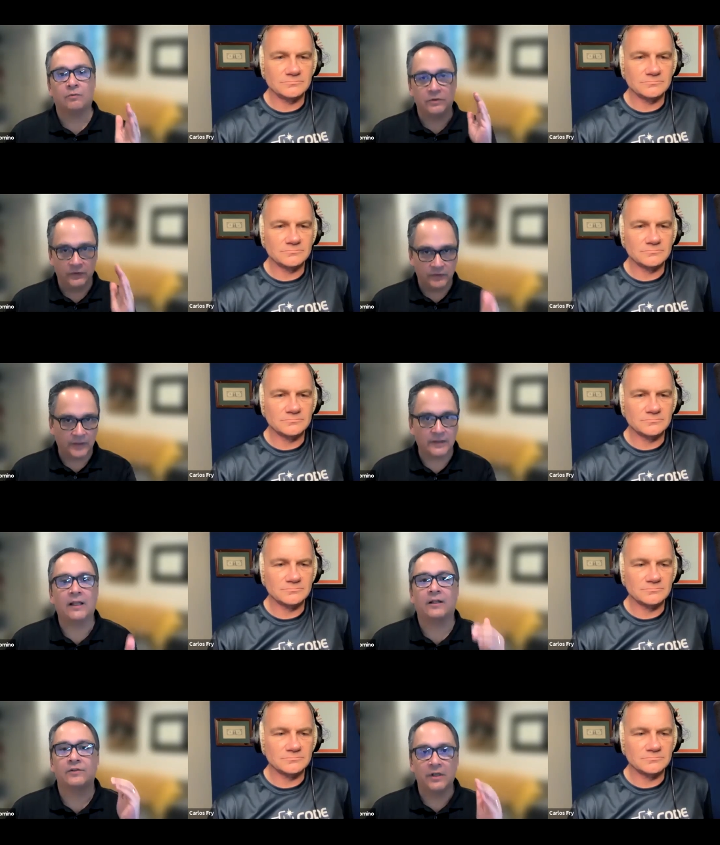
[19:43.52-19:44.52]
Speaker 1: which is
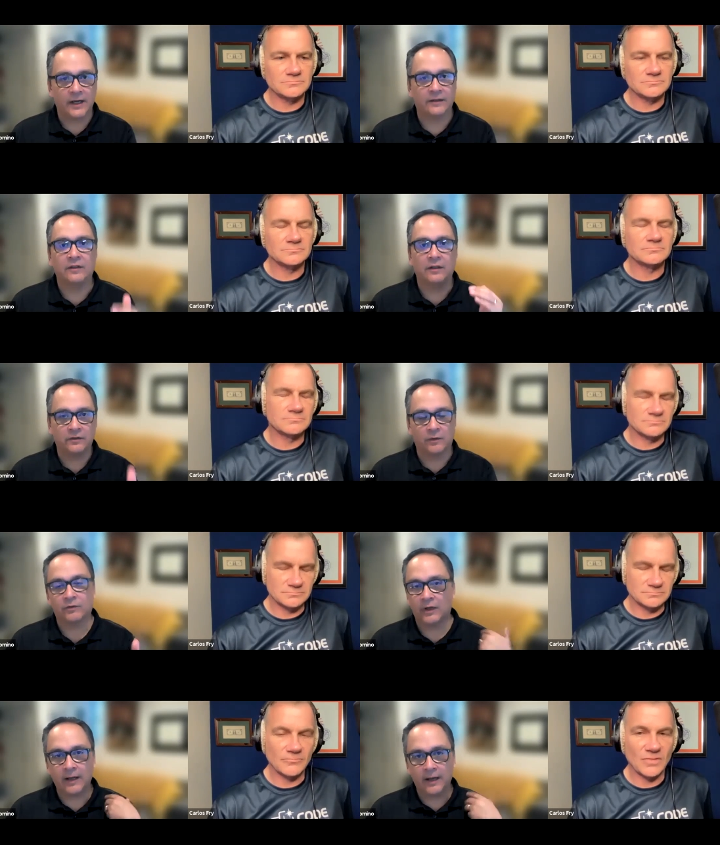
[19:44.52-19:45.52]
technology, IT. And so
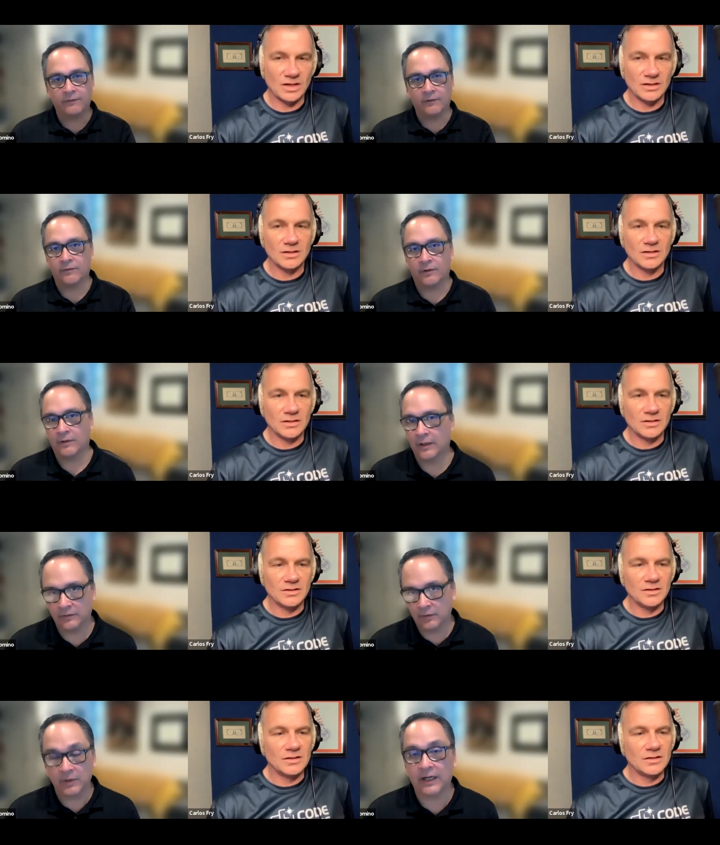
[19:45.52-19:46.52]
I feel very,
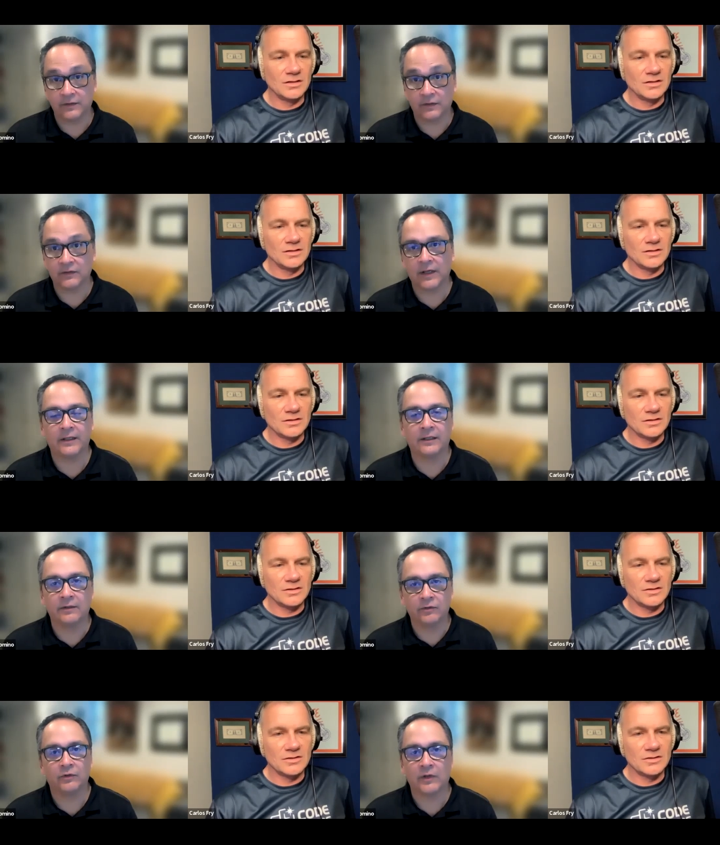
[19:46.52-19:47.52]
to me, that's exciting
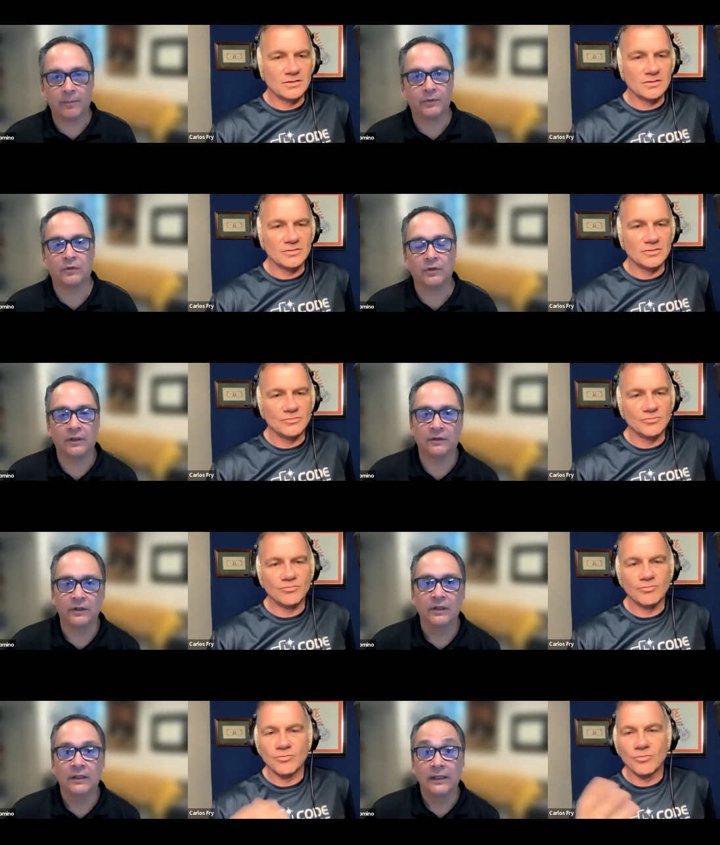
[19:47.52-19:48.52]
that those opportunities
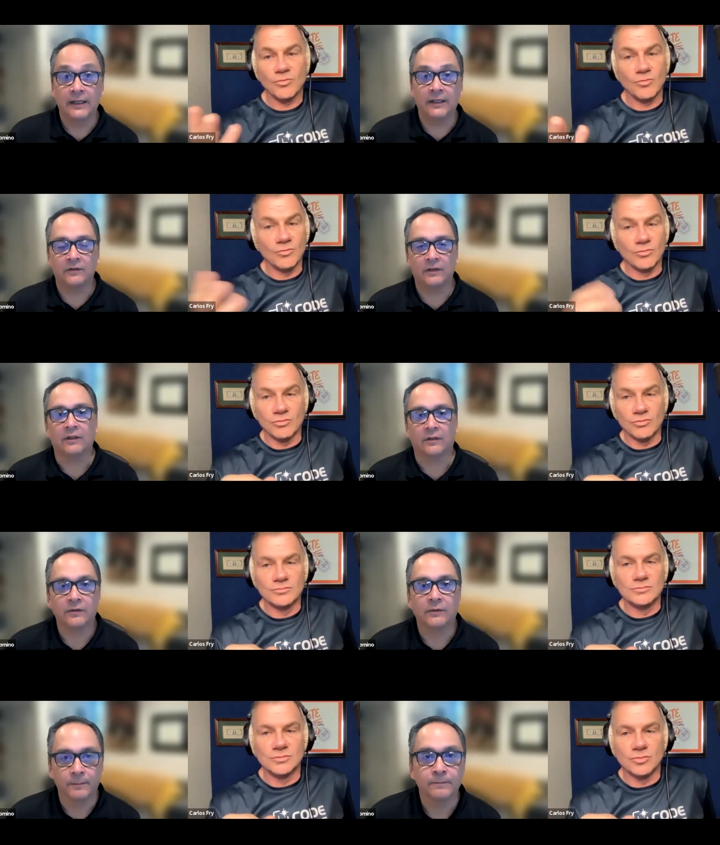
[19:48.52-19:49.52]

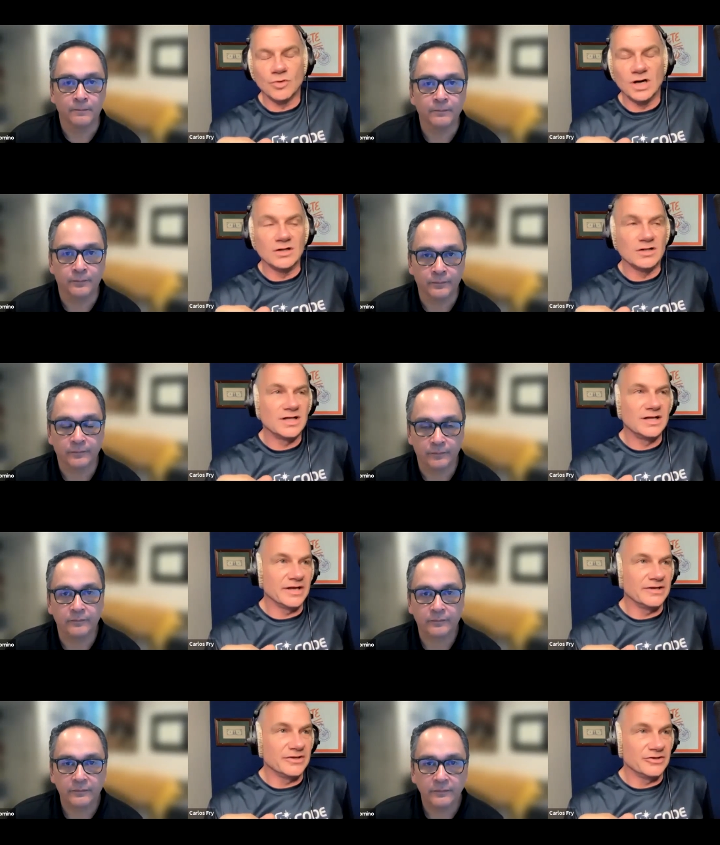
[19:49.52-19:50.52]
exist.
Speaker 2: Well,
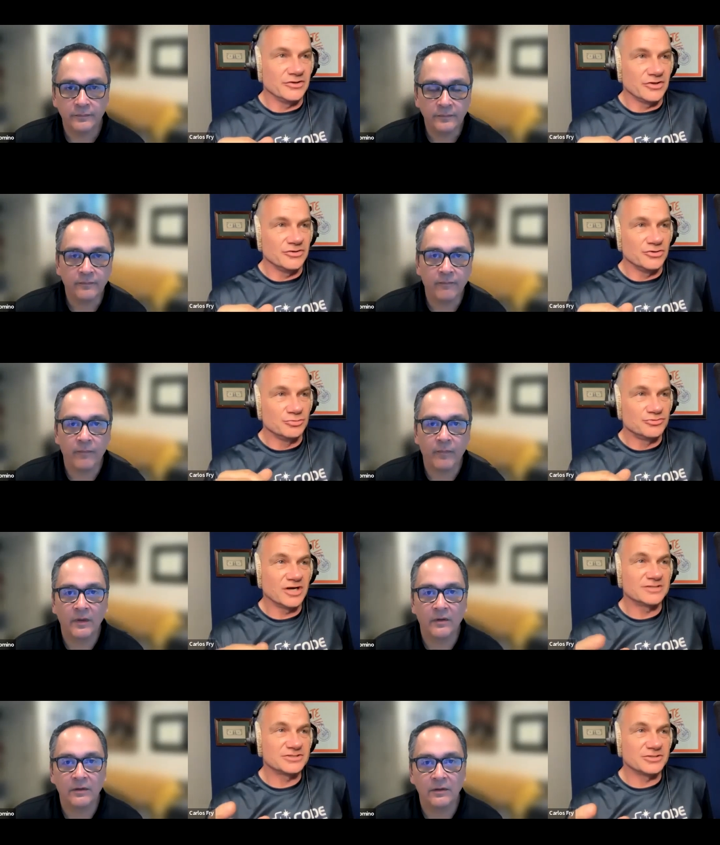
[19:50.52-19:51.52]
you
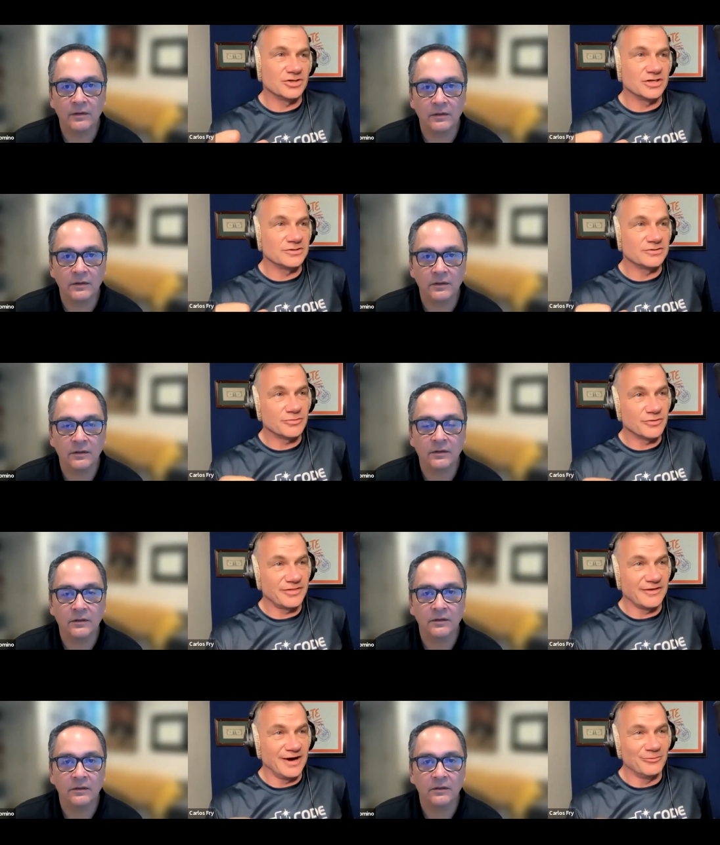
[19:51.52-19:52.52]
touched on,
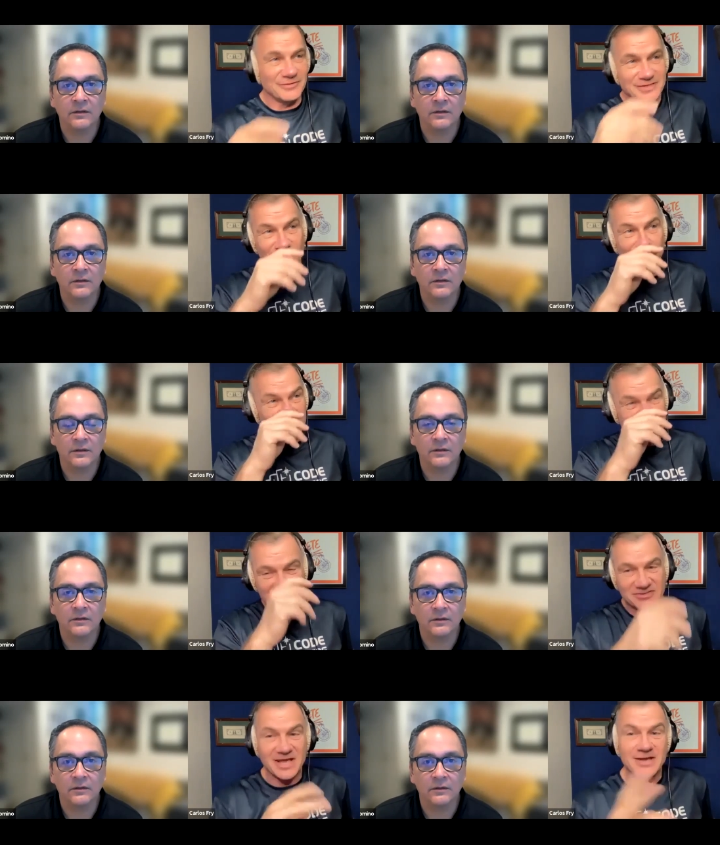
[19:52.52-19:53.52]
without me
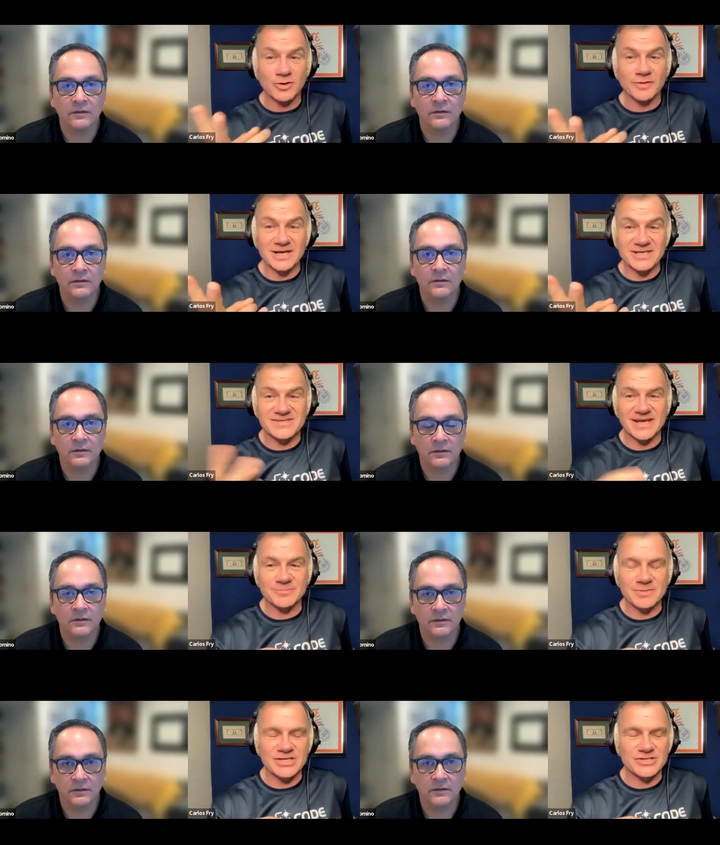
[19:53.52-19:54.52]
saying what my
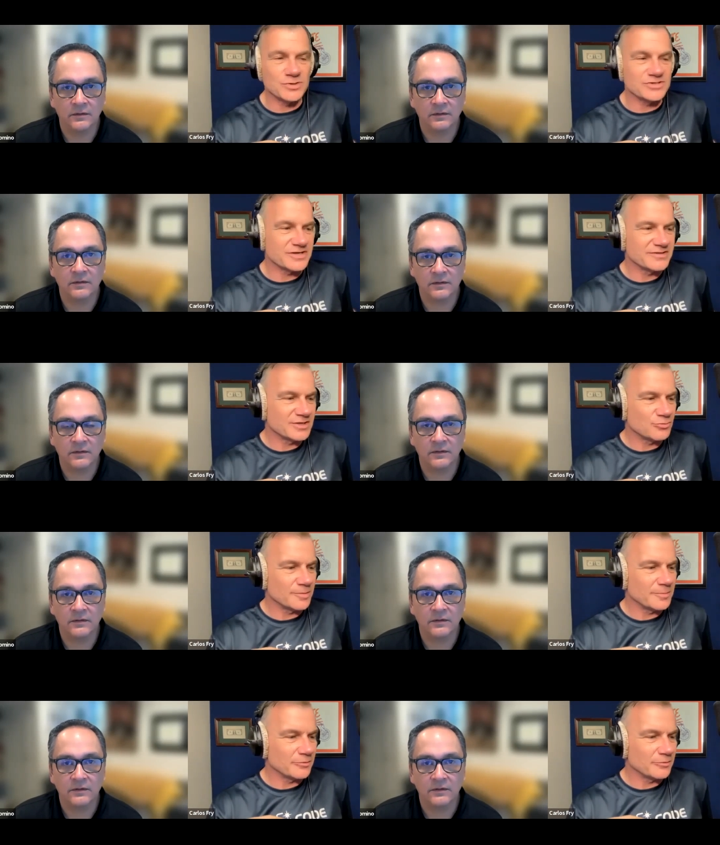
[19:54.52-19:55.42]
second piece was, I think one of my